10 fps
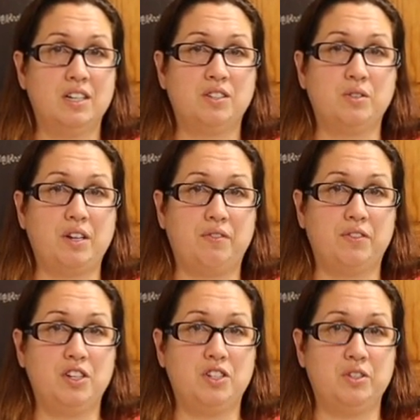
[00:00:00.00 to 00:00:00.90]
So
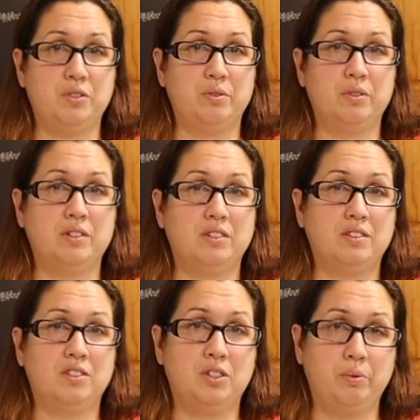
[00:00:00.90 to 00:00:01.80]
definitely do
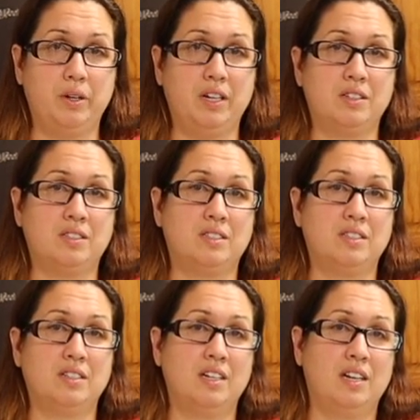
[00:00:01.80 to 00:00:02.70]
2 weeks,